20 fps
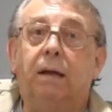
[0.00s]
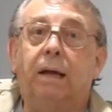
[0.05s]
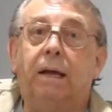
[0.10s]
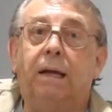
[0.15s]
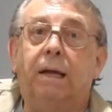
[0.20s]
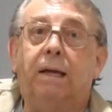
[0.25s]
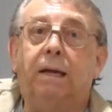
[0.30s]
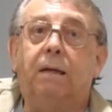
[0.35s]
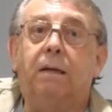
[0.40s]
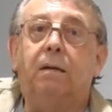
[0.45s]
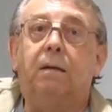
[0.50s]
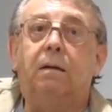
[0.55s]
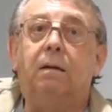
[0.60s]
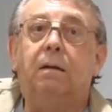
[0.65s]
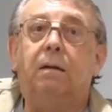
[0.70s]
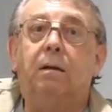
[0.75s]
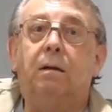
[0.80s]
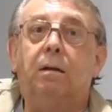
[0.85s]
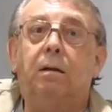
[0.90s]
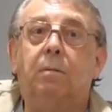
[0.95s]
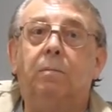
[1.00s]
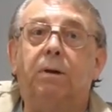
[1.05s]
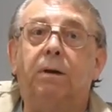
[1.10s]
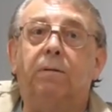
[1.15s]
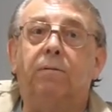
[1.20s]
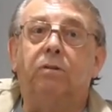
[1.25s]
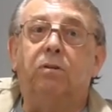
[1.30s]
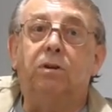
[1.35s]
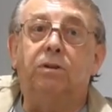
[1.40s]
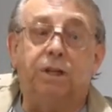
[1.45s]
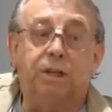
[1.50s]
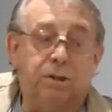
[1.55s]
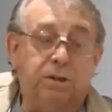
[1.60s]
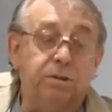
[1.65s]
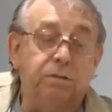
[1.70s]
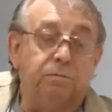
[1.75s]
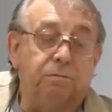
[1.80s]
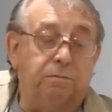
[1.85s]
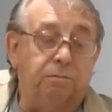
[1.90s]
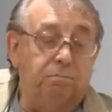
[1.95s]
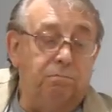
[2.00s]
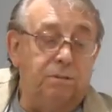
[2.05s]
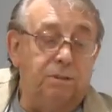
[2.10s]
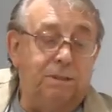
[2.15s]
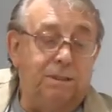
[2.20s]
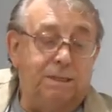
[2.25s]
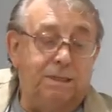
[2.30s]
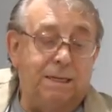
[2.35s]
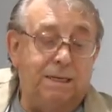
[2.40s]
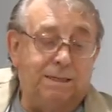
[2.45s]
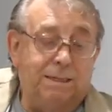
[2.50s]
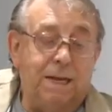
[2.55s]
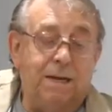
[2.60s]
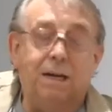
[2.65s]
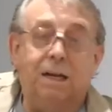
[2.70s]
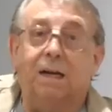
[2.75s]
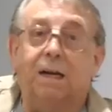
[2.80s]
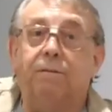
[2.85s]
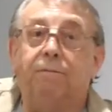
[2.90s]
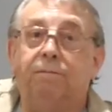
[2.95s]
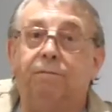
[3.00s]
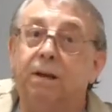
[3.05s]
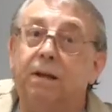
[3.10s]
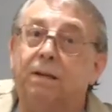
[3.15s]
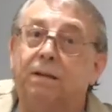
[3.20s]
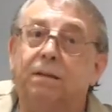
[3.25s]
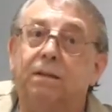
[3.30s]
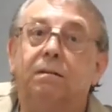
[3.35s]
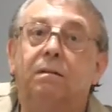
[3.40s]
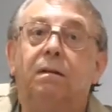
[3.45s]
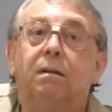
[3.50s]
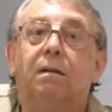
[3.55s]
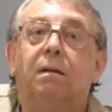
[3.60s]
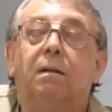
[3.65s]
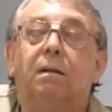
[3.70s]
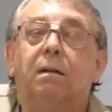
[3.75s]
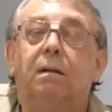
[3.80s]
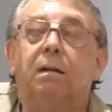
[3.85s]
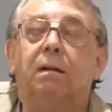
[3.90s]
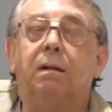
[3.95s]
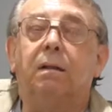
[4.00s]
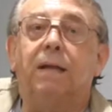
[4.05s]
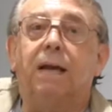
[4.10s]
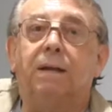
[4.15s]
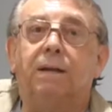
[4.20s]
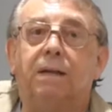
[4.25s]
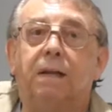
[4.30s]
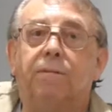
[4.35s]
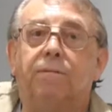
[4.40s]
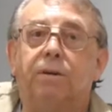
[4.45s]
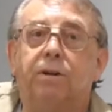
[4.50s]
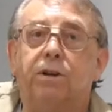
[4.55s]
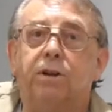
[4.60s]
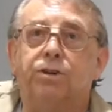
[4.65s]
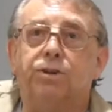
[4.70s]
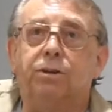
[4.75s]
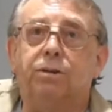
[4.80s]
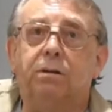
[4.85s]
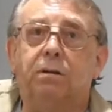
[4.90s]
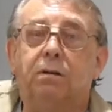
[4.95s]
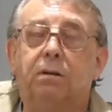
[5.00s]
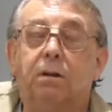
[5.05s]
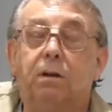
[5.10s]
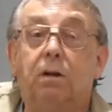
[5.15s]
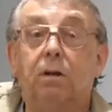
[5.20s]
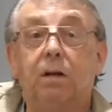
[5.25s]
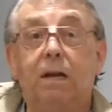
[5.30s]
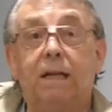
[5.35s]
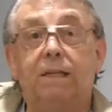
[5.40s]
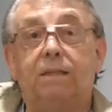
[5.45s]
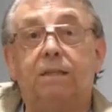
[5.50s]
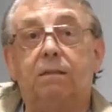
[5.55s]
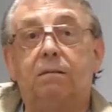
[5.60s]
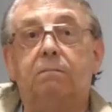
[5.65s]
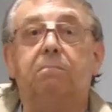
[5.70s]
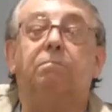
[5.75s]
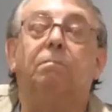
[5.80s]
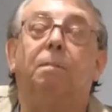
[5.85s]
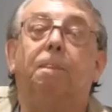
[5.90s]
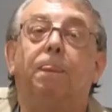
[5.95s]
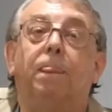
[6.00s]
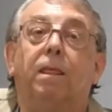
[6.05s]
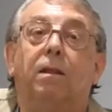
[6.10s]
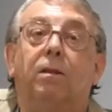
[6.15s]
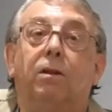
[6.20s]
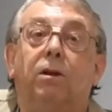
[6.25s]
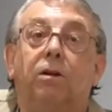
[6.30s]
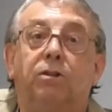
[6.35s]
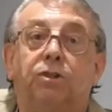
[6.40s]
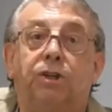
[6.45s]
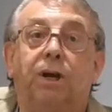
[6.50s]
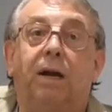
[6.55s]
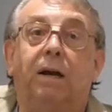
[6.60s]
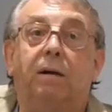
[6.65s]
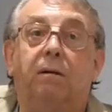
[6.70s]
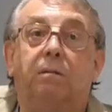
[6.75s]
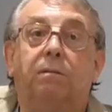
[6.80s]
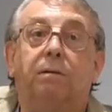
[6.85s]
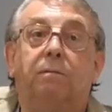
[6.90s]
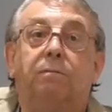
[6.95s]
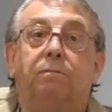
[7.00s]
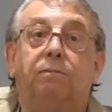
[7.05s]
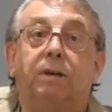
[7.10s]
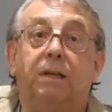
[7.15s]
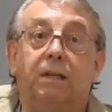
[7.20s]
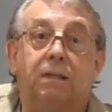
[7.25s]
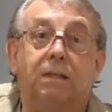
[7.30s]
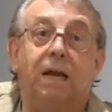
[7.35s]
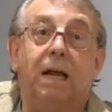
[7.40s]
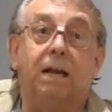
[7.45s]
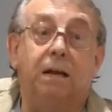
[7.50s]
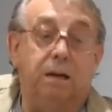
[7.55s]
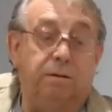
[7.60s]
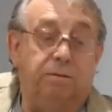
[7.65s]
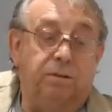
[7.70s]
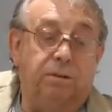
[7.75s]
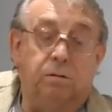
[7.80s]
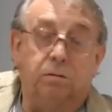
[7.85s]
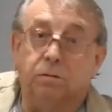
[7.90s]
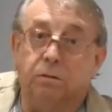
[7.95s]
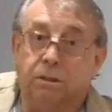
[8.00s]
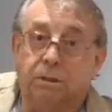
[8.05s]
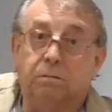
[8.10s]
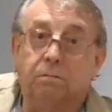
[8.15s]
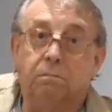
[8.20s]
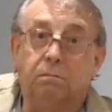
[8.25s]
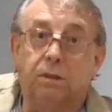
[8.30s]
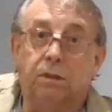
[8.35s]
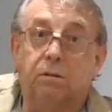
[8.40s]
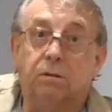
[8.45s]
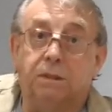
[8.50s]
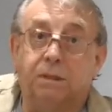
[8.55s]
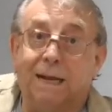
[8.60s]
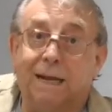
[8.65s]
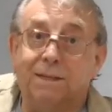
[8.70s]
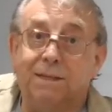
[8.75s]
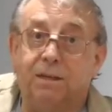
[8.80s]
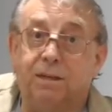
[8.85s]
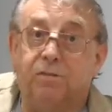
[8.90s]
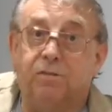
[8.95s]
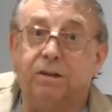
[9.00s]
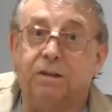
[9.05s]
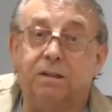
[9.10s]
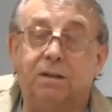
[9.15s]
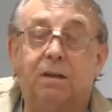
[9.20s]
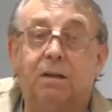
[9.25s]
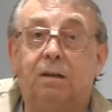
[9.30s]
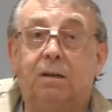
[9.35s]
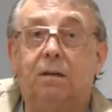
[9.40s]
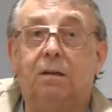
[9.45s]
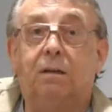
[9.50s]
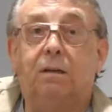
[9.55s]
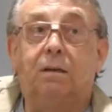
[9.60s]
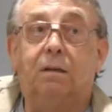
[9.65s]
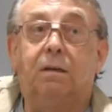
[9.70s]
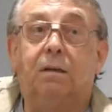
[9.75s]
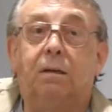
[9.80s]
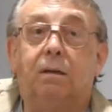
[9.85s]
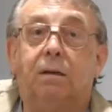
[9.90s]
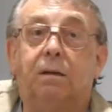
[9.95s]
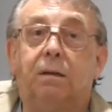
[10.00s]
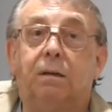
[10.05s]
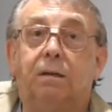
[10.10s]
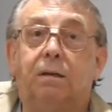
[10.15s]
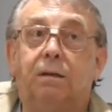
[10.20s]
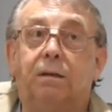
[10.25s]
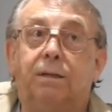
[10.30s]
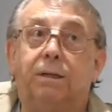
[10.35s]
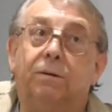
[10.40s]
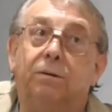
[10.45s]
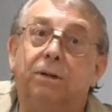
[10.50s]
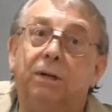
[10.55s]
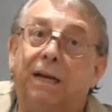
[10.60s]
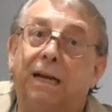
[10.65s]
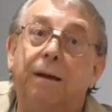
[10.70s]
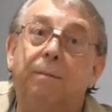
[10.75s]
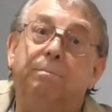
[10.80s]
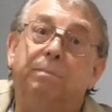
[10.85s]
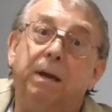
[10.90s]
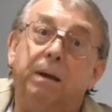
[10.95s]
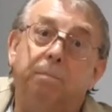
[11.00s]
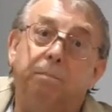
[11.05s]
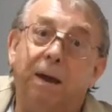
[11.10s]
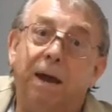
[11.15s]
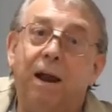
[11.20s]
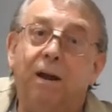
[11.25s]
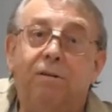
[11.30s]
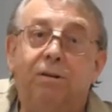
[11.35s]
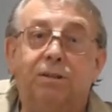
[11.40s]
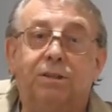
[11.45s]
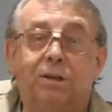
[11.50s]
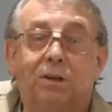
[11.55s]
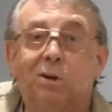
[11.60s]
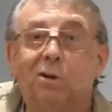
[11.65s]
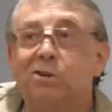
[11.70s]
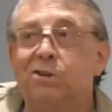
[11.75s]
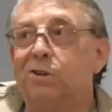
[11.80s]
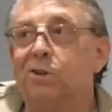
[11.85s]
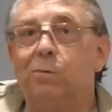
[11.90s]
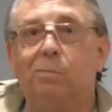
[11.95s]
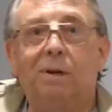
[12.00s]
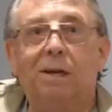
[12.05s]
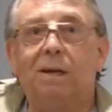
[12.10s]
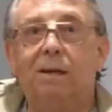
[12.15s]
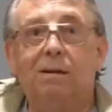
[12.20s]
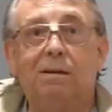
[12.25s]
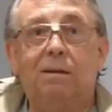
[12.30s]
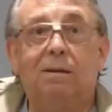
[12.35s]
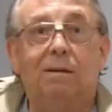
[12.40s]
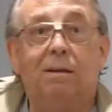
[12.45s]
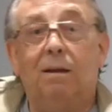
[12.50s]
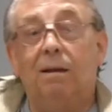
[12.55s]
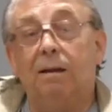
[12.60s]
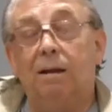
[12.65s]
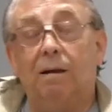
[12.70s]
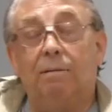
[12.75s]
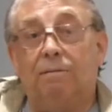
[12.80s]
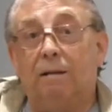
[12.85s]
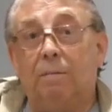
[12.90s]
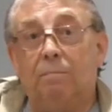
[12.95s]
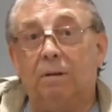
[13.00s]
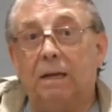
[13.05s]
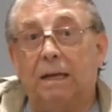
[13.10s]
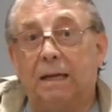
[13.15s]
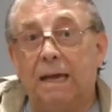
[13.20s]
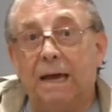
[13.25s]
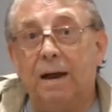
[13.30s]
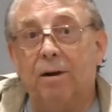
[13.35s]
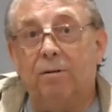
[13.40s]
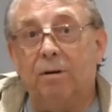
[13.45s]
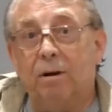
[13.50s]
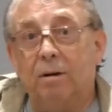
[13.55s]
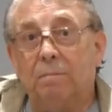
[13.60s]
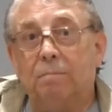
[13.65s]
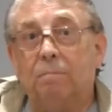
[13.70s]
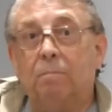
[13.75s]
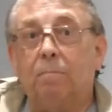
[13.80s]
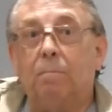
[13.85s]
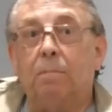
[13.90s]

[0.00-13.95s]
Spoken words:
But of course it doesn't technically fit that definition unless your child fits any of those categories. So you can be a parent and also be a family carer.